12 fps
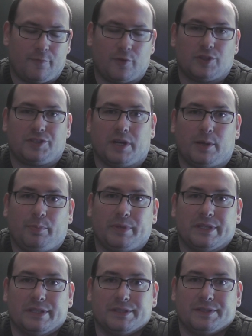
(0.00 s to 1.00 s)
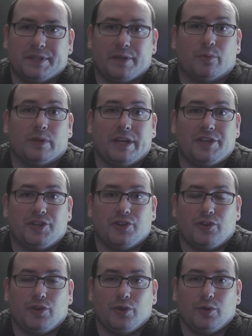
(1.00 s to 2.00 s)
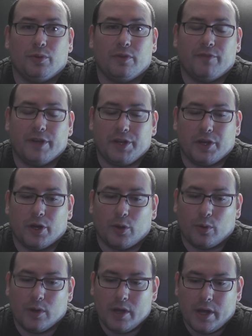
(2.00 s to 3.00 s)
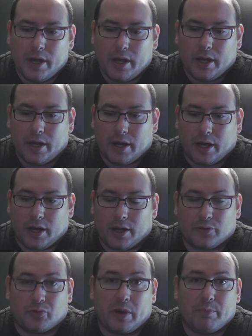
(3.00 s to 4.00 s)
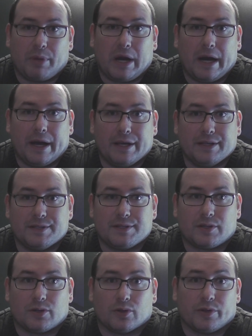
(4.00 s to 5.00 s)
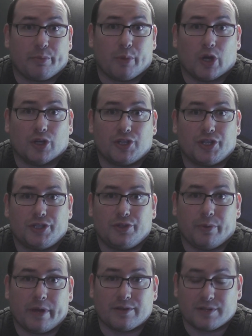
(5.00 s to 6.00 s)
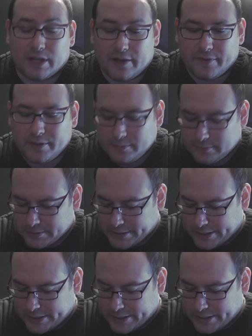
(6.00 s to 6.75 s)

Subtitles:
First up is in relation to the video Great Buys early March 2011.